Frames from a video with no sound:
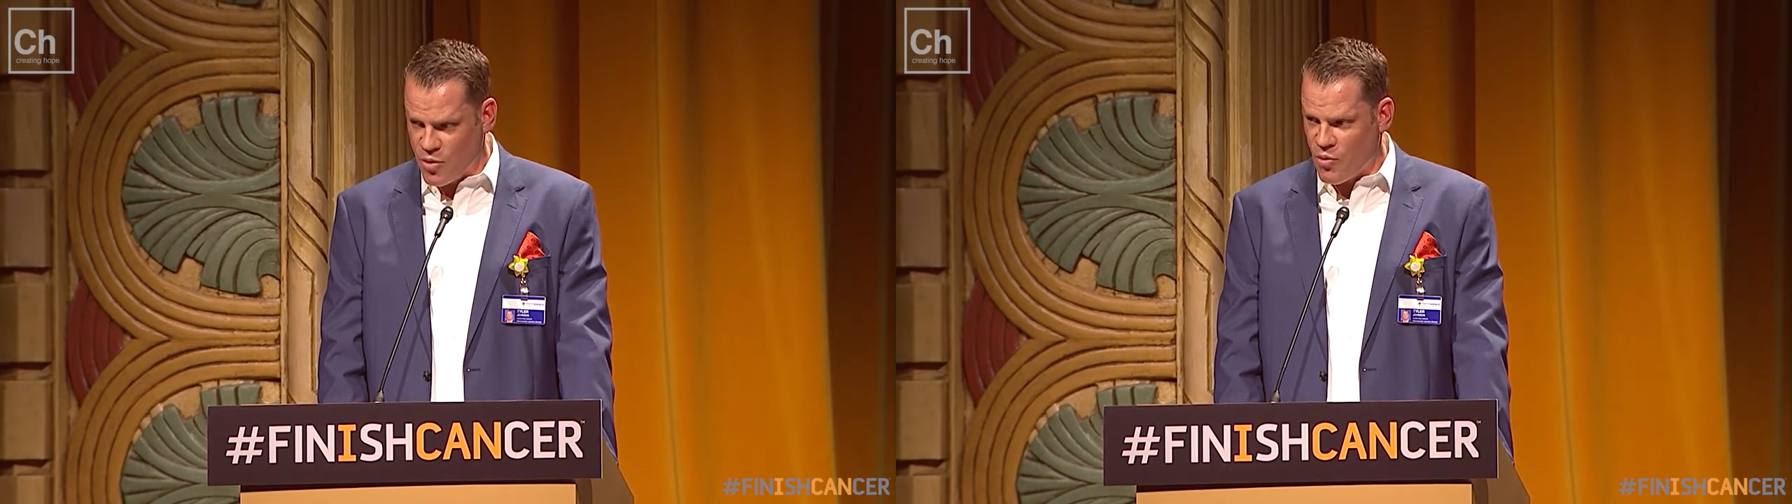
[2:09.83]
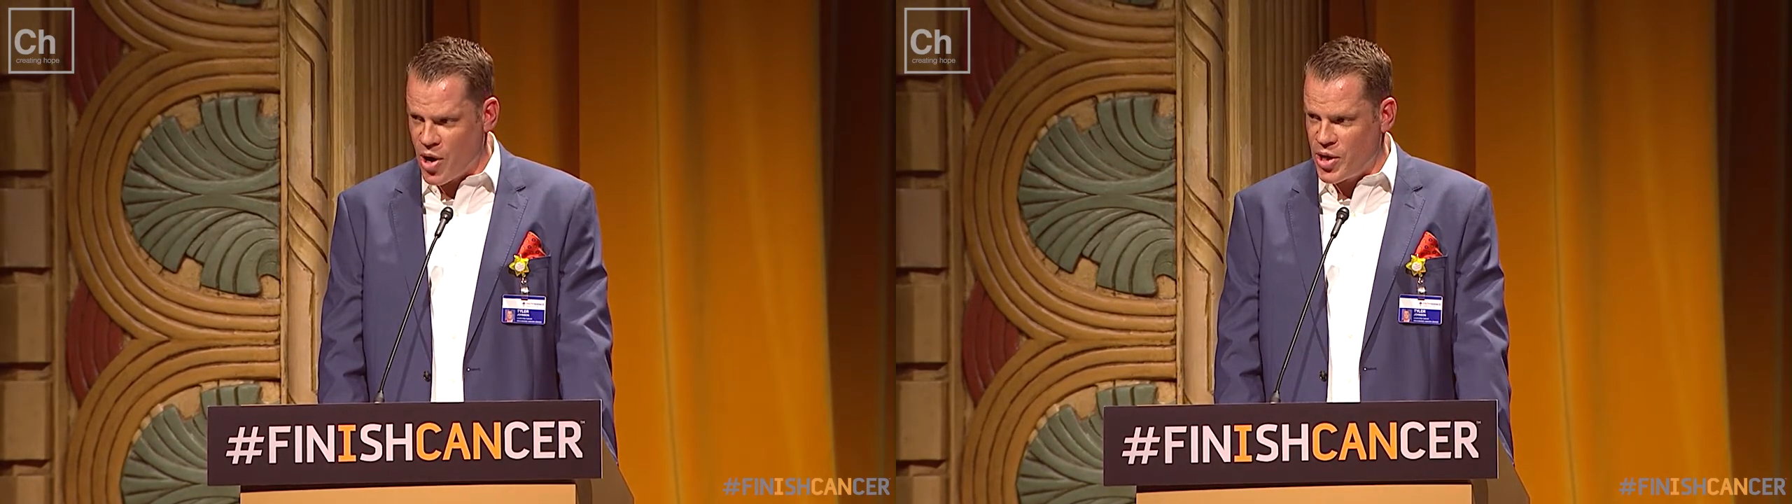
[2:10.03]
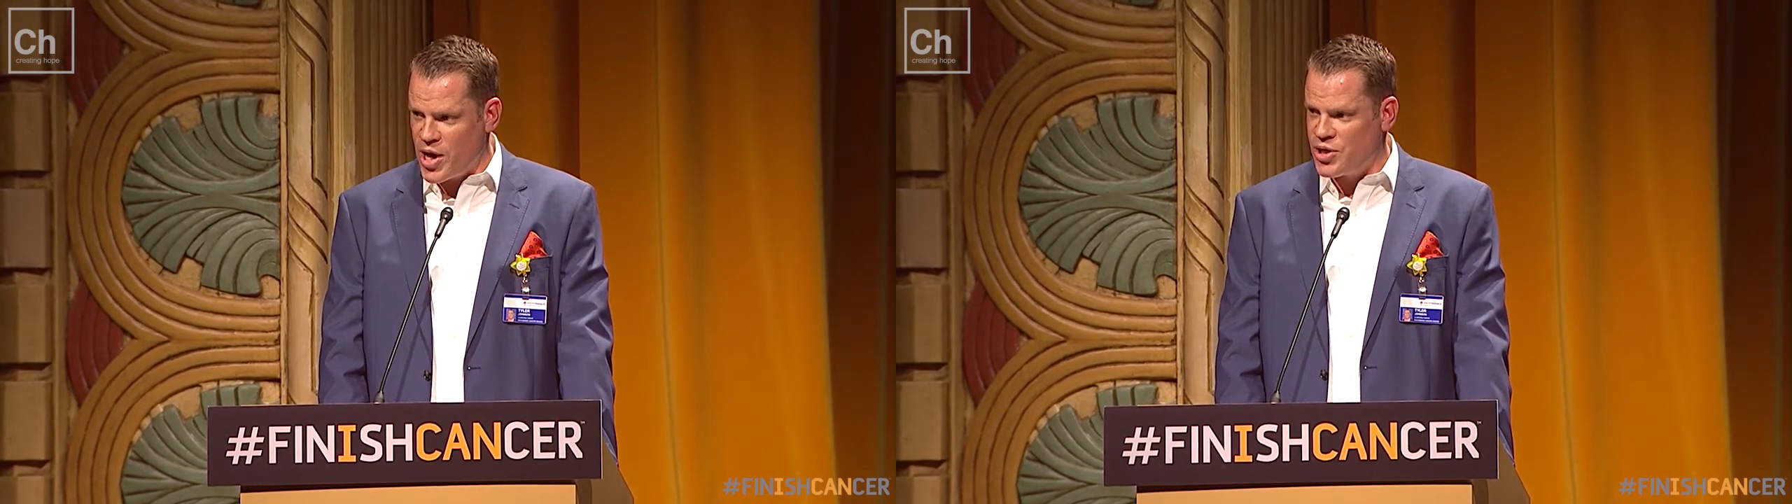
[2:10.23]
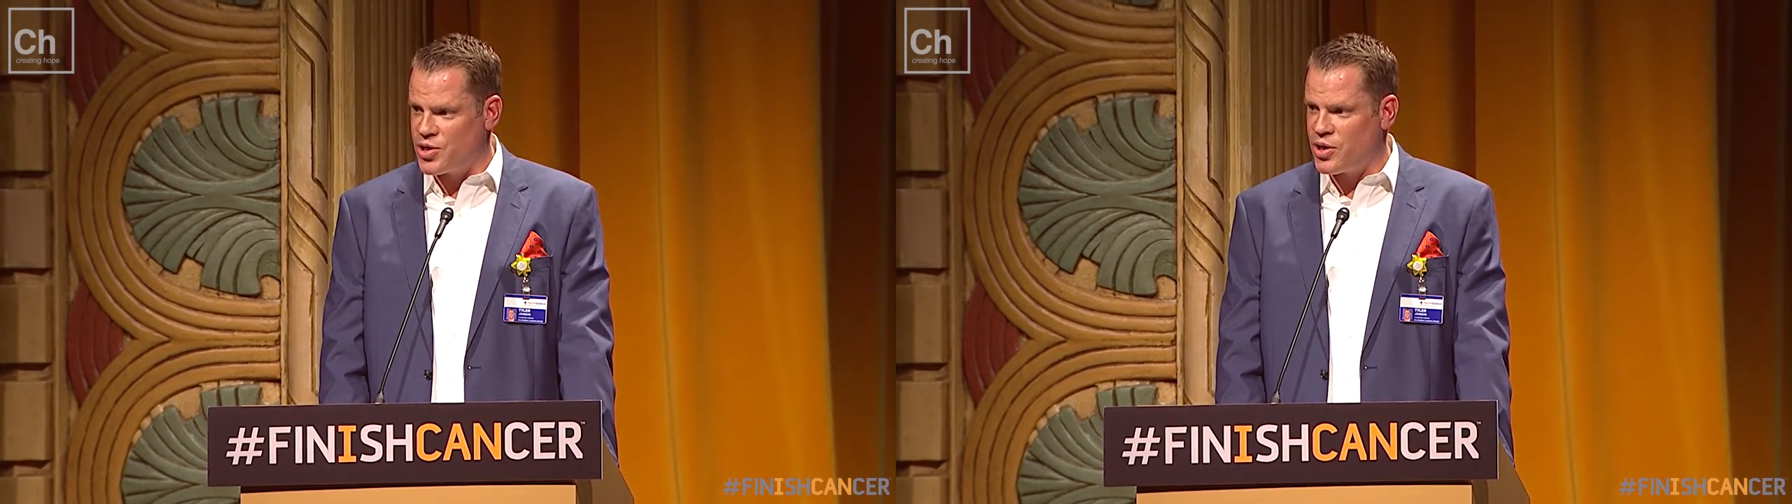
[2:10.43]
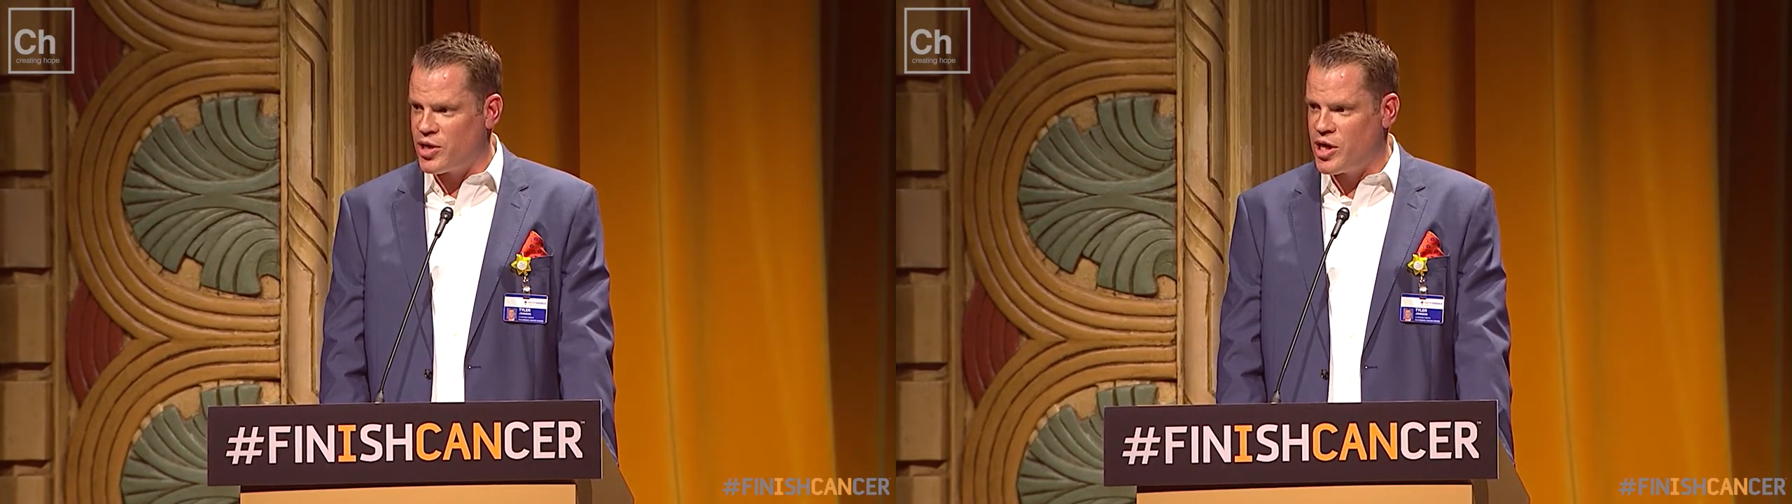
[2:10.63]

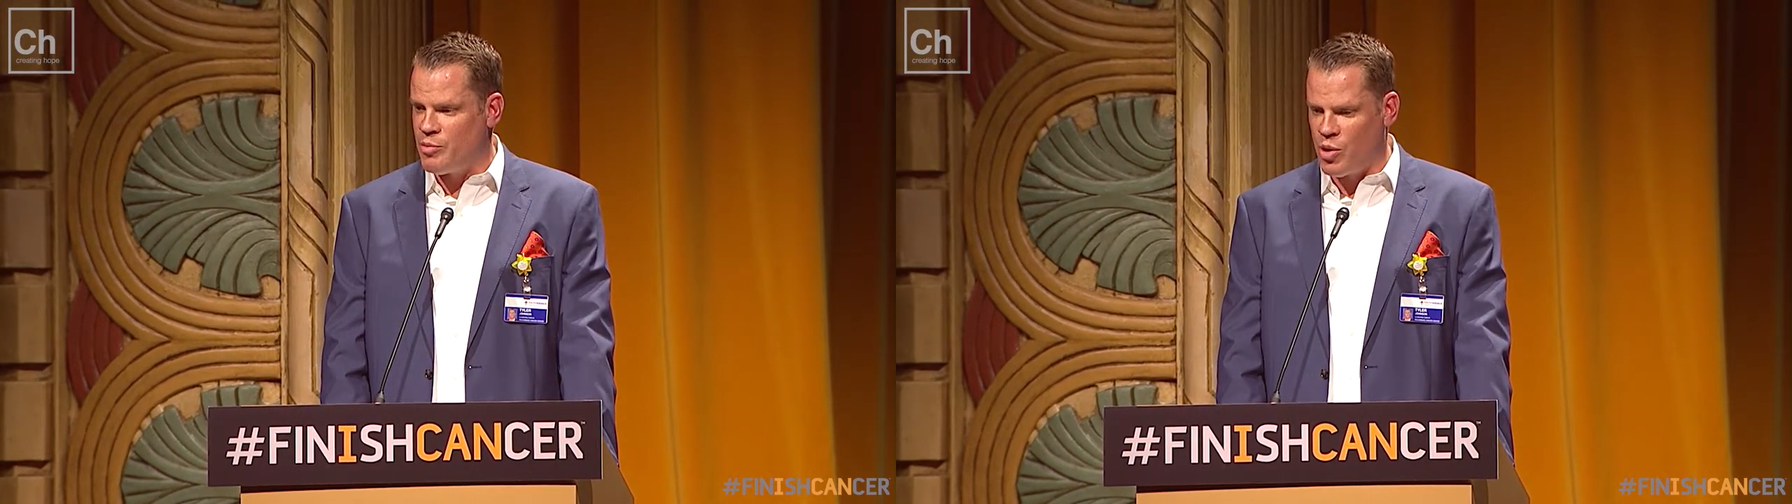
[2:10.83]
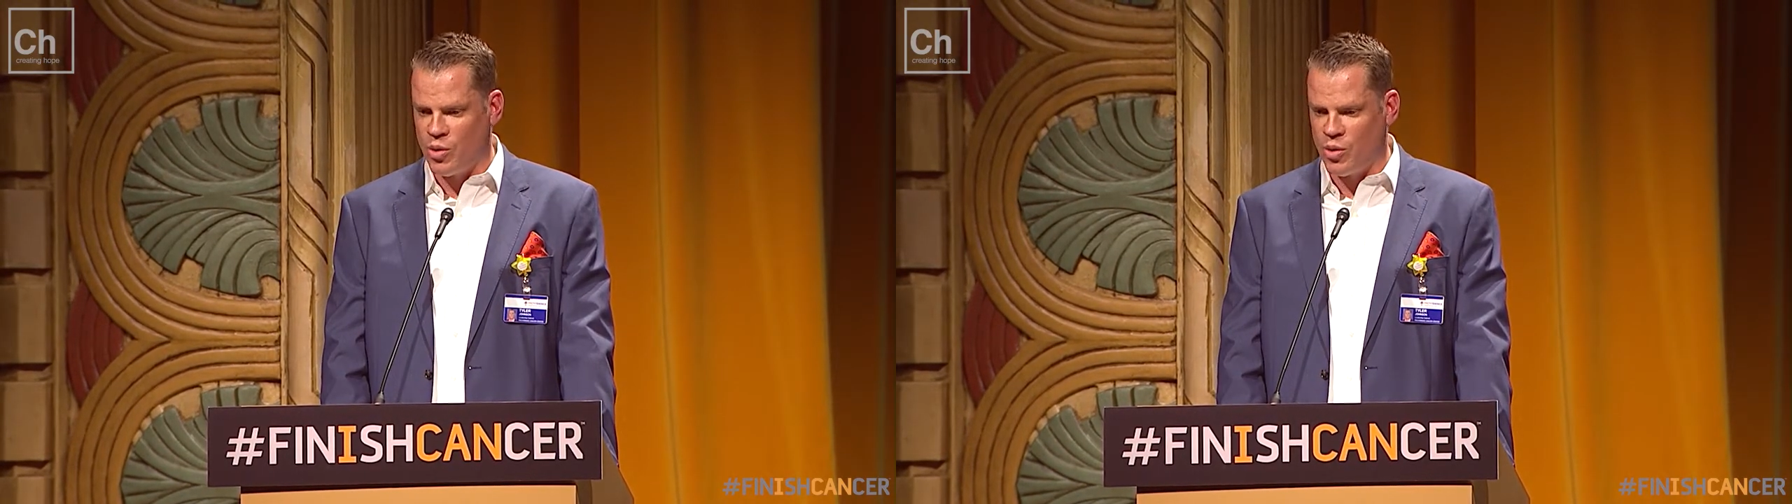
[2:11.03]
Radiation and chemo